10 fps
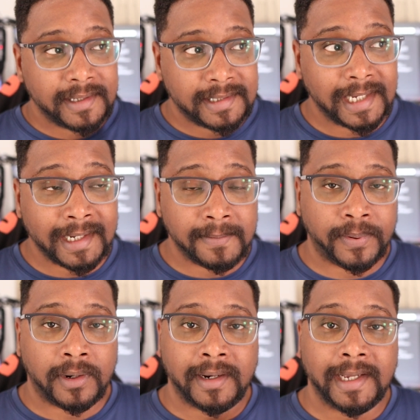
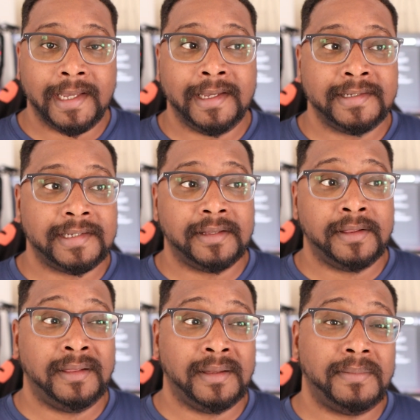Second part is
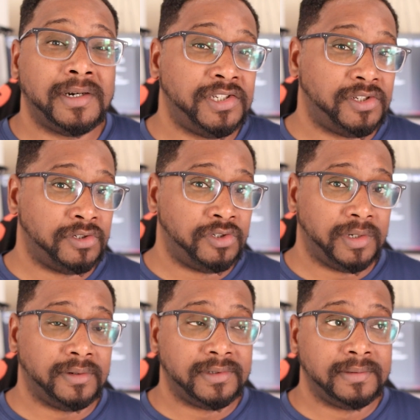the muster
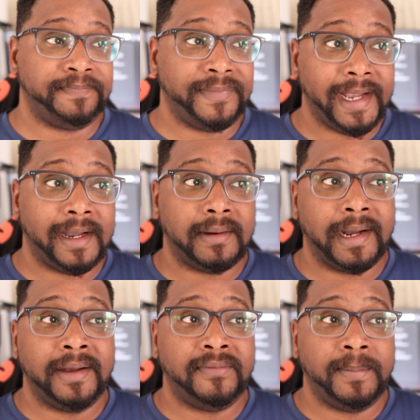drill. Now,
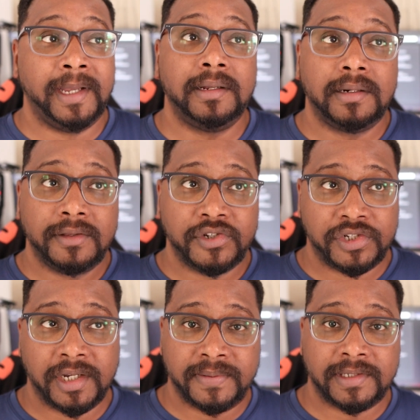I've been in other
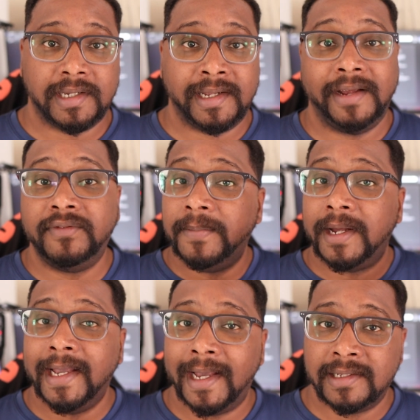ships and
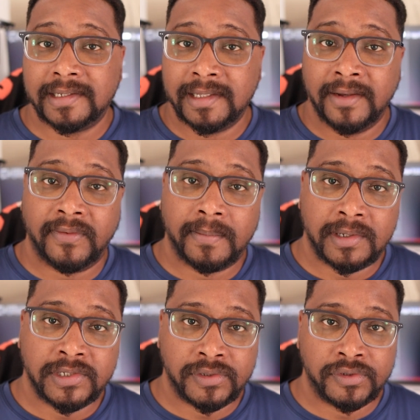everybody has a different
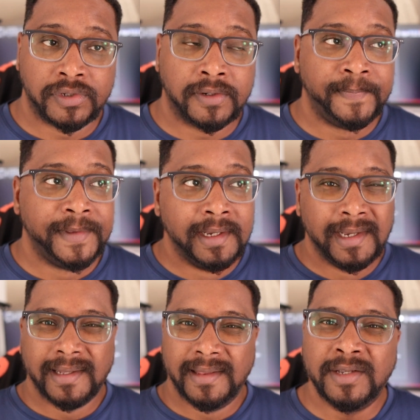muster drill.
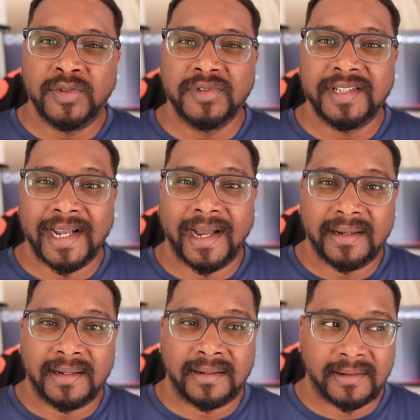This one's
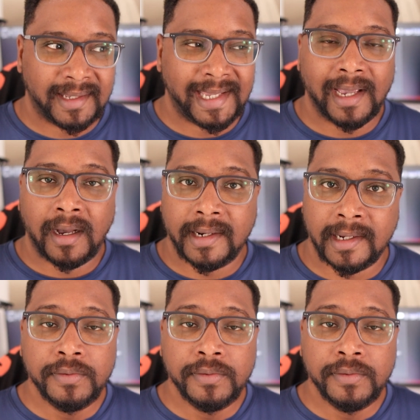kind of chaotic.